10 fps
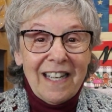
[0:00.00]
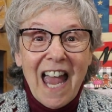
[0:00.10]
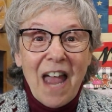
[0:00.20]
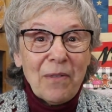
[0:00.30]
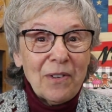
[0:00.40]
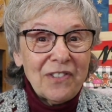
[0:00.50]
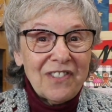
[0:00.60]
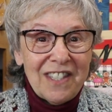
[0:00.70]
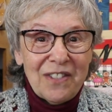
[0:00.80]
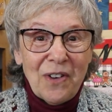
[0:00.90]
I will
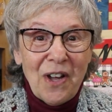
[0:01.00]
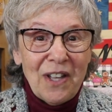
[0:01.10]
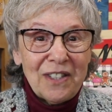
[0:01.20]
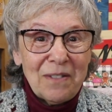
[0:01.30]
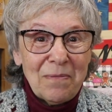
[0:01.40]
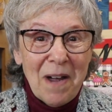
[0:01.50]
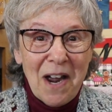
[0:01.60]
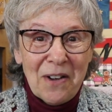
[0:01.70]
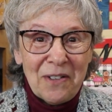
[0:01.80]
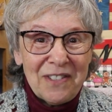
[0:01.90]
see you all
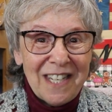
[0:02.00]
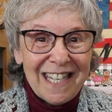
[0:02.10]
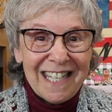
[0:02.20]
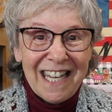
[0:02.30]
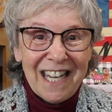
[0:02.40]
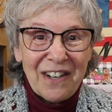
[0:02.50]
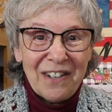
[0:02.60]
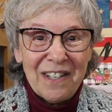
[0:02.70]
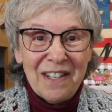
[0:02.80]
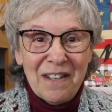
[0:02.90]
tomorrow. Take
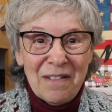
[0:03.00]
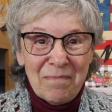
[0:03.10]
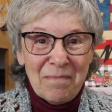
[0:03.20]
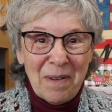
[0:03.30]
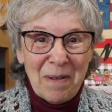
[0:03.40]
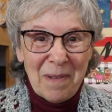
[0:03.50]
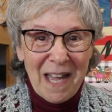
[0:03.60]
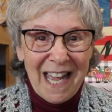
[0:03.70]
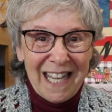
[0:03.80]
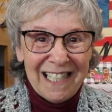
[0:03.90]
care.
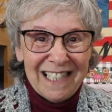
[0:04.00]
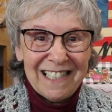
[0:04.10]
Bye-bye.